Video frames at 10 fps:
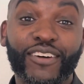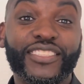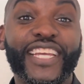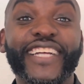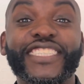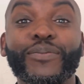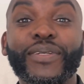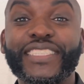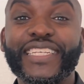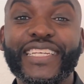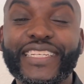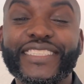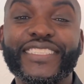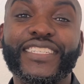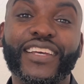
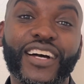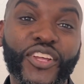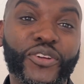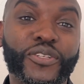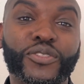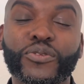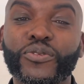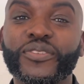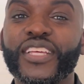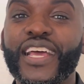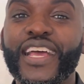ChatGPT, other tools